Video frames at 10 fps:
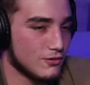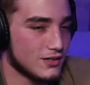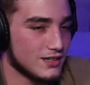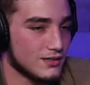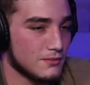he's like,
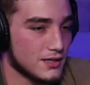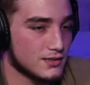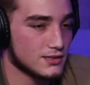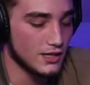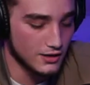"What is it?" I'm
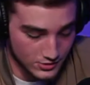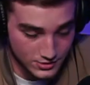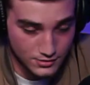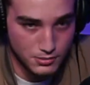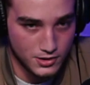like,
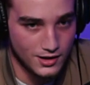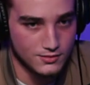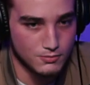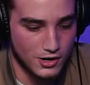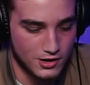"Snickers, but it
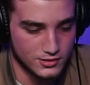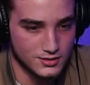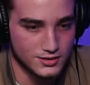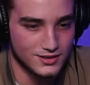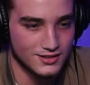has
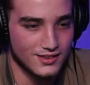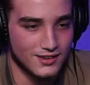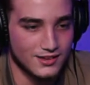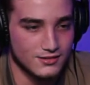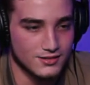brownies in it."
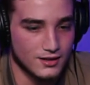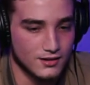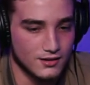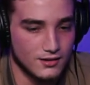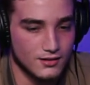And he was
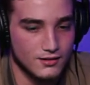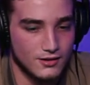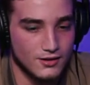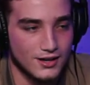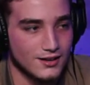like,
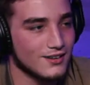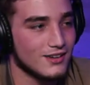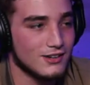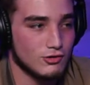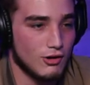"Okay."
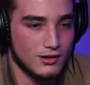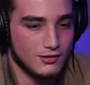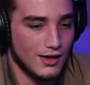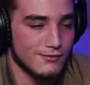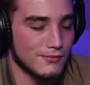So I
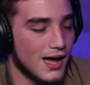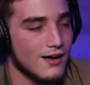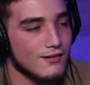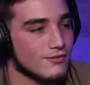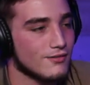gave him
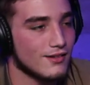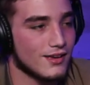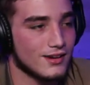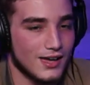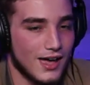half,
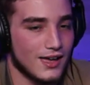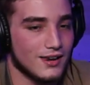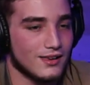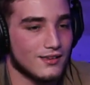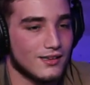and he
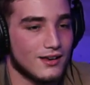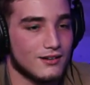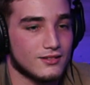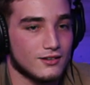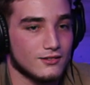wow. ate it. And
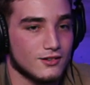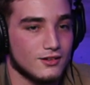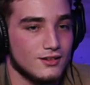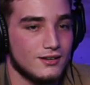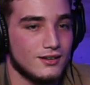I was like, "Is it
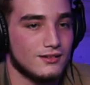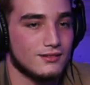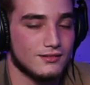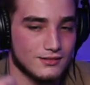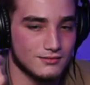good?"
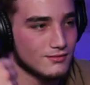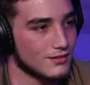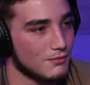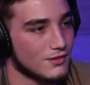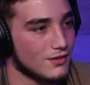And he
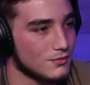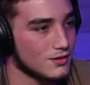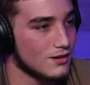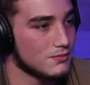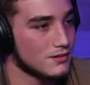gave me a
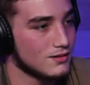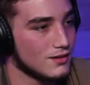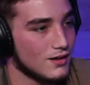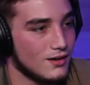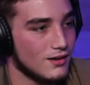thumbs up.
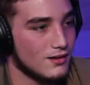And